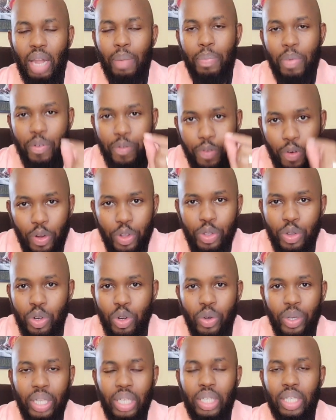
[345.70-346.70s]
And before you
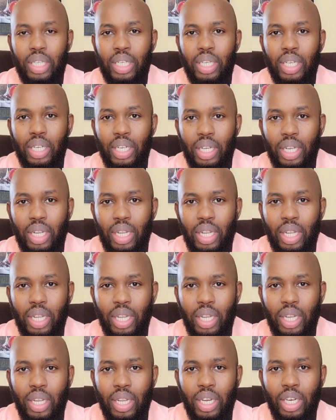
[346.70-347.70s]
know it,
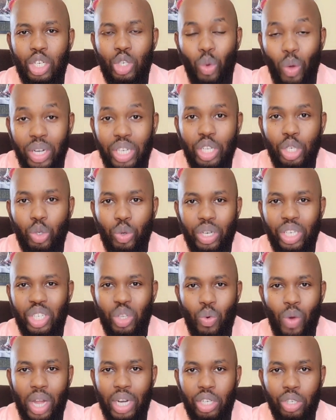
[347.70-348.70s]

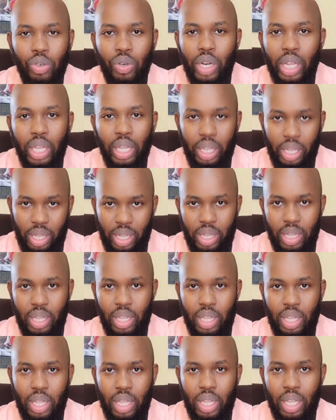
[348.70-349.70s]
2021 today,
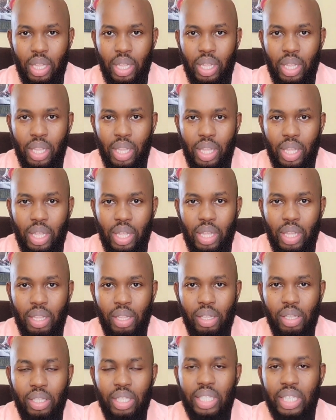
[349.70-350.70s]

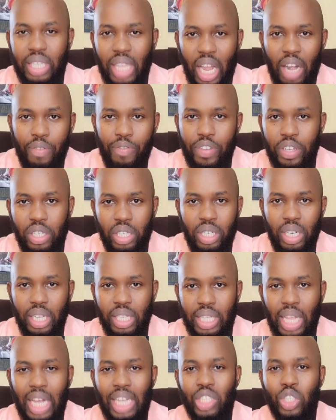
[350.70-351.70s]

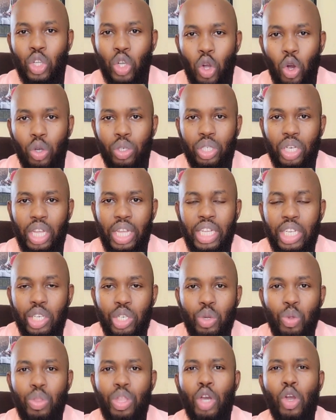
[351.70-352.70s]
selfishness has got
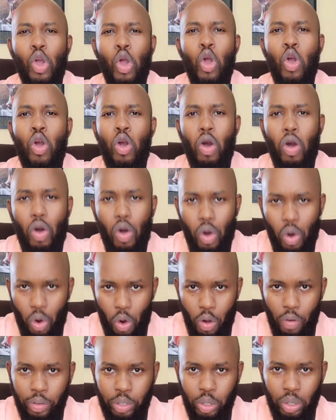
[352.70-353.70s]
into the
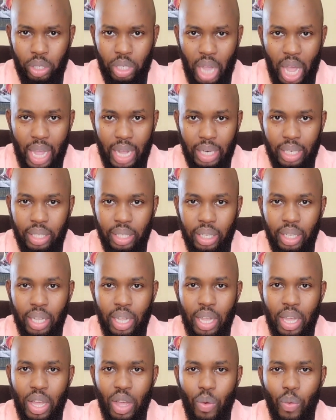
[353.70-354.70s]
core of society,
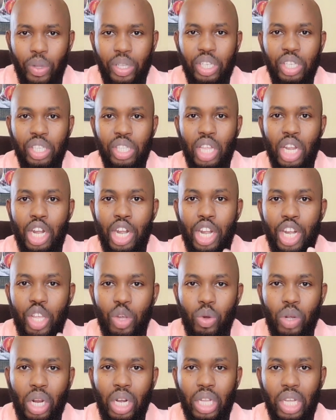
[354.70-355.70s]
which is the
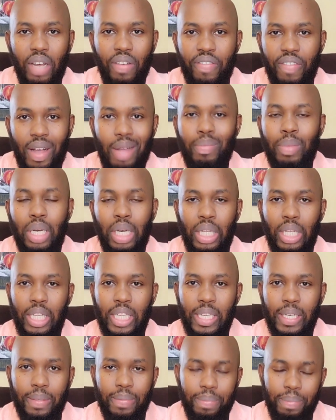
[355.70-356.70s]
nuclear family.